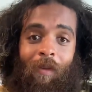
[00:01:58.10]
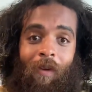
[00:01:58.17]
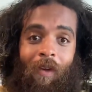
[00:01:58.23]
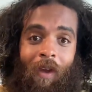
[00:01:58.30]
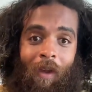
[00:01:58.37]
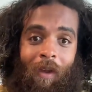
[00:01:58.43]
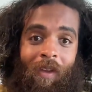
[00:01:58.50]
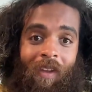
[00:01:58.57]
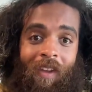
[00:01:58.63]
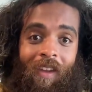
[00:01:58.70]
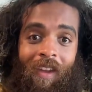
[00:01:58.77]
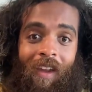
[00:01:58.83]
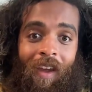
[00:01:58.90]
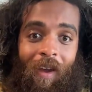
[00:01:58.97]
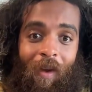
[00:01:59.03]
Okay.
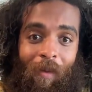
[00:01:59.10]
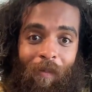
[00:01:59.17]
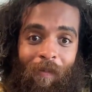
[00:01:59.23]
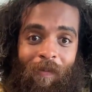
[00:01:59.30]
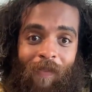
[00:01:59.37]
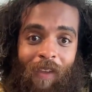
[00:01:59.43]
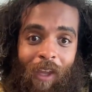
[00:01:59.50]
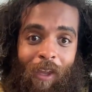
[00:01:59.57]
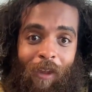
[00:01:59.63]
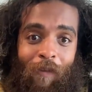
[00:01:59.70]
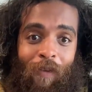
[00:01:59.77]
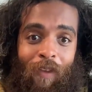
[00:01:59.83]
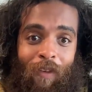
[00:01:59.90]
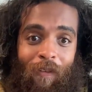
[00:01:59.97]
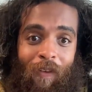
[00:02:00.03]
Um, thank you
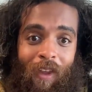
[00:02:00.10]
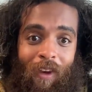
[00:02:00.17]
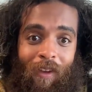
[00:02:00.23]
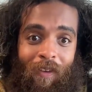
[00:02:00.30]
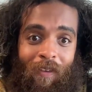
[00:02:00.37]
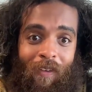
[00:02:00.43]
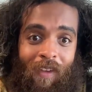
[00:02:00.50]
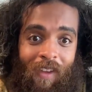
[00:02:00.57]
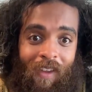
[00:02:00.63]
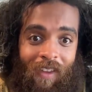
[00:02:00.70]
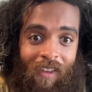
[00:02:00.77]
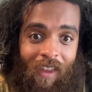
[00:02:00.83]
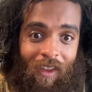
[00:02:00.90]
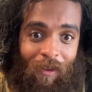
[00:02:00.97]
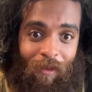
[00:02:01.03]
for the follow.
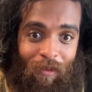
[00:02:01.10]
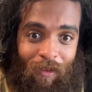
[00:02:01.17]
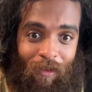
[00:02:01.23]
Thank you,